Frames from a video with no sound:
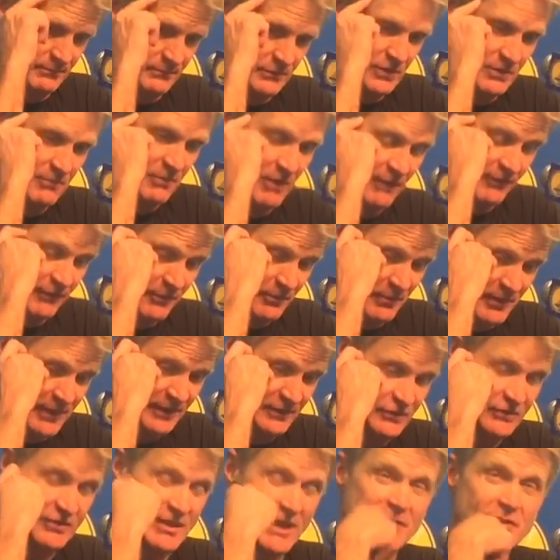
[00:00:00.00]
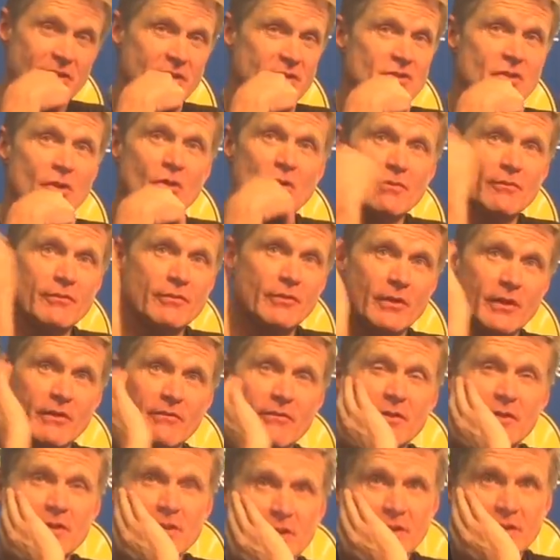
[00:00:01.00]
come off the bench set the tone for
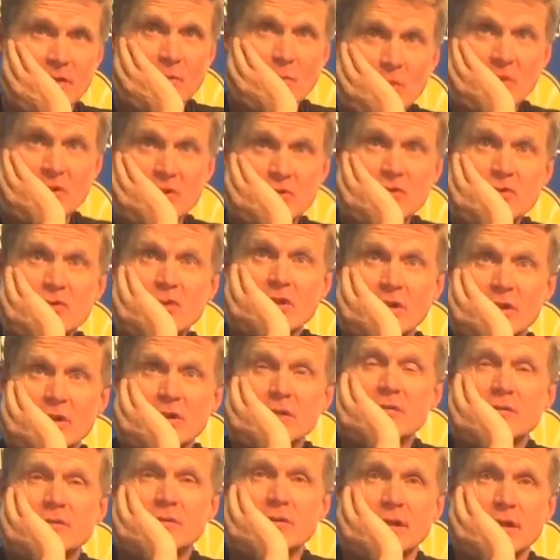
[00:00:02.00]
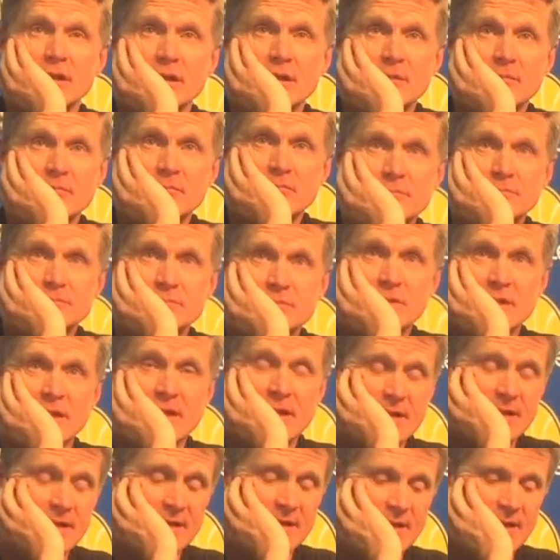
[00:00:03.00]
everything that we do here, um,
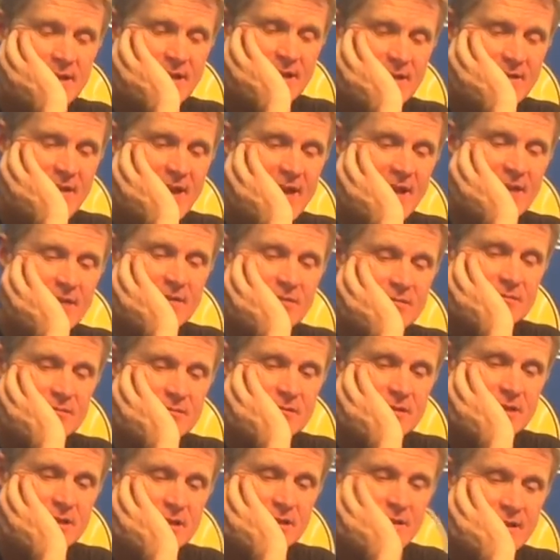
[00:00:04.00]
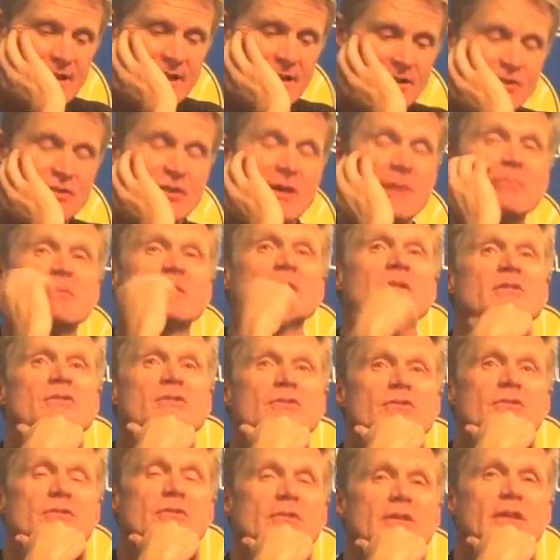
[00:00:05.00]
and and that uh,
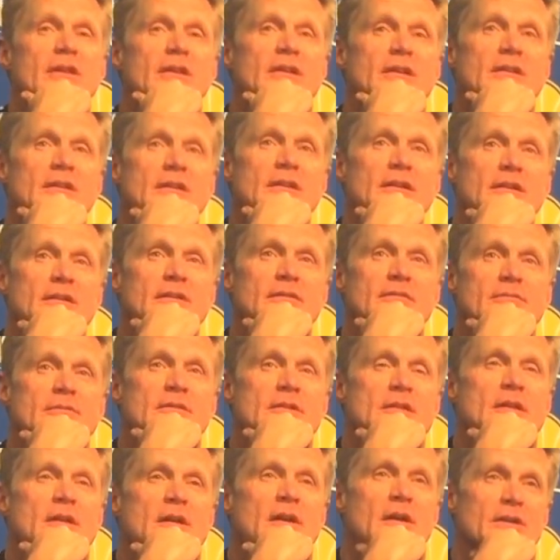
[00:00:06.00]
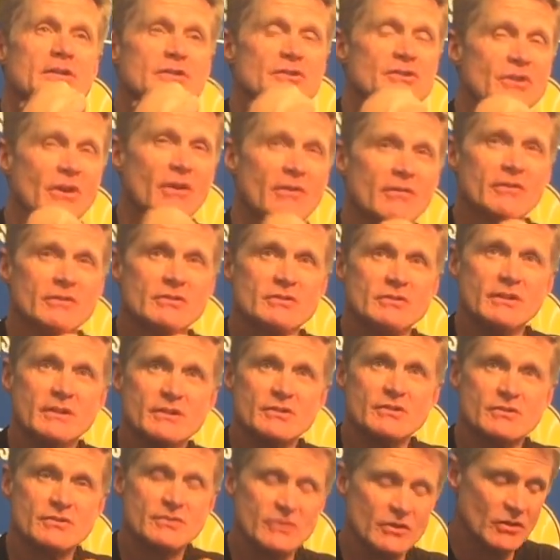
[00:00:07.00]
acceptance and uh,
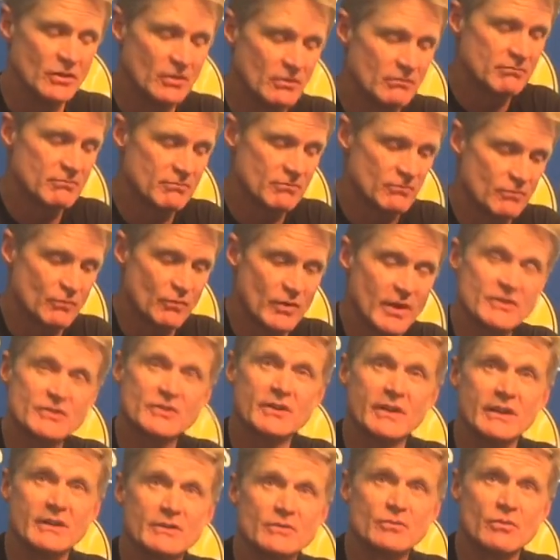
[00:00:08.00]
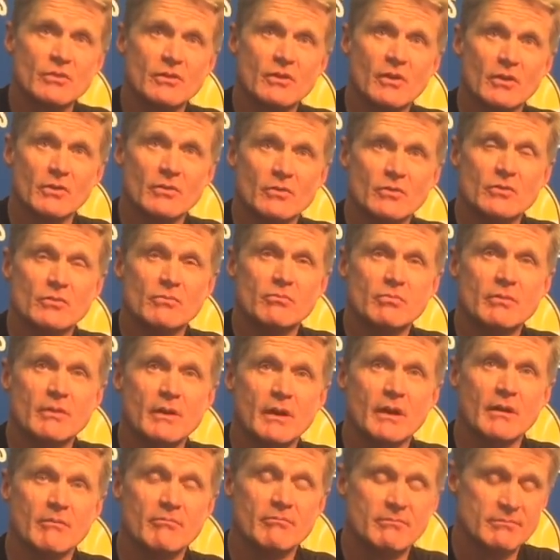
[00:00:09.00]
unselfishness still resonates with our group.
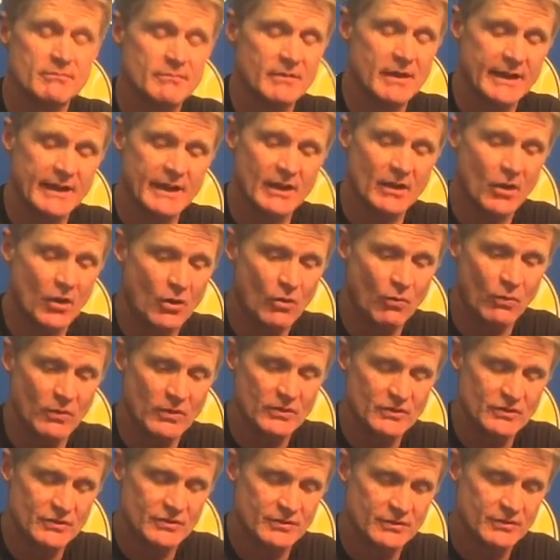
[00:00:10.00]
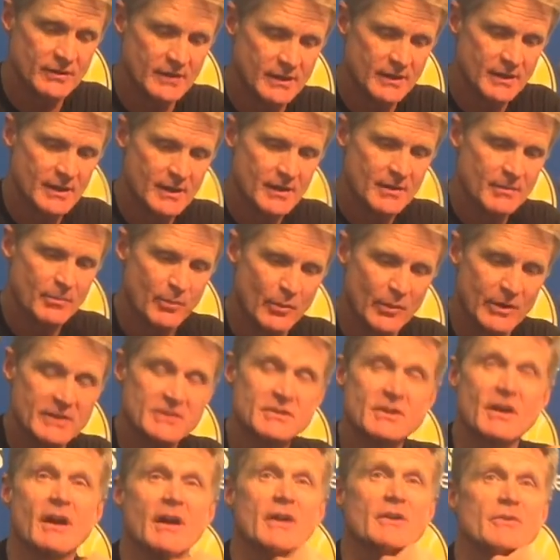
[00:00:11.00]
Um, I can always point
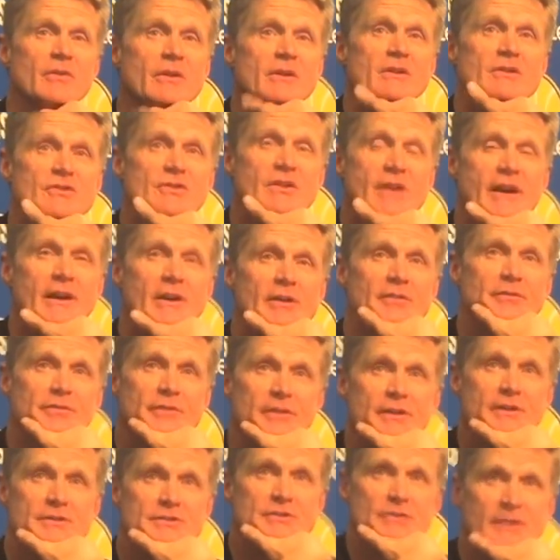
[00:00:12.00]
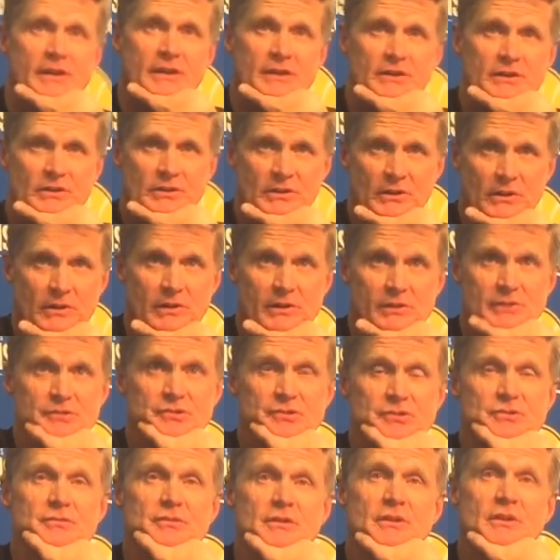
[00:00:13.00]
to Andre's sacrifice that year
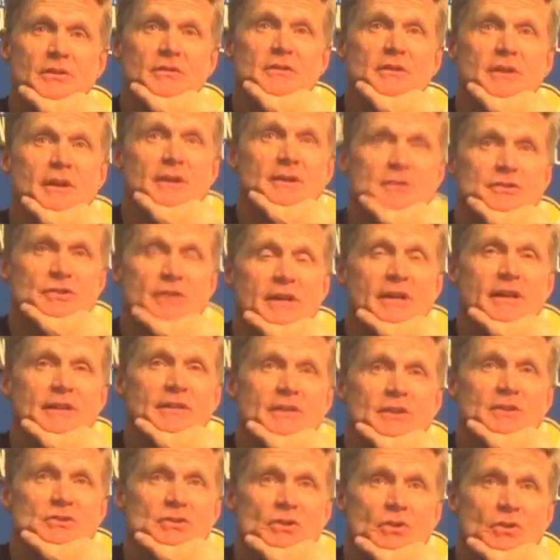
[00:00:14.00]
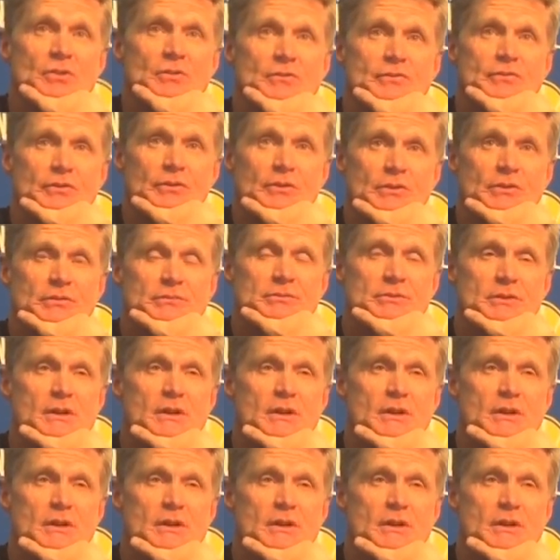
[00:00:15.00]
as you know, kind of setting the tone for